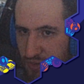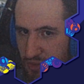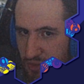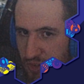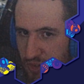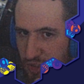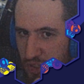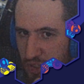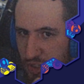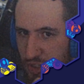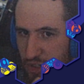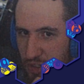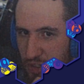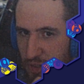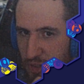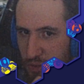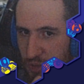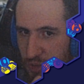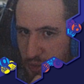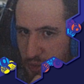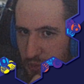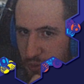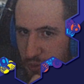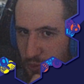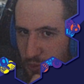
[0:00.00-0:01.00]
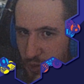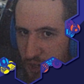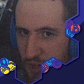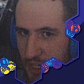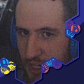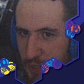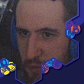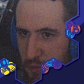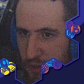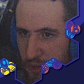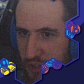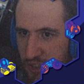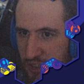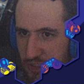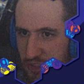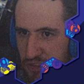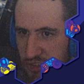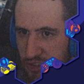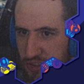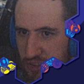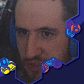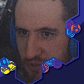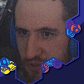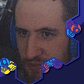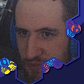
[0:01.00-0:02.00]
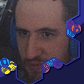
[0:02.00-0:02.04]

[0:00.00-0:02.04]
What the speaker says: Do you know what Warhammer is?